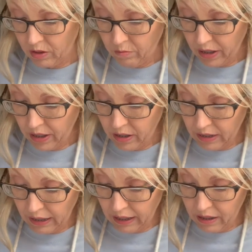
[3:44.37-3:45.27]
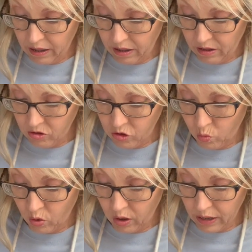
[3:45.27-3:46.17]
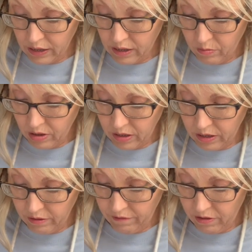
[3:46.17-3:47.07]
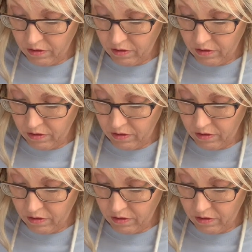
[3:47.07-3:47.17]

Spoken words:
about an 1/8 inch wide, I believe.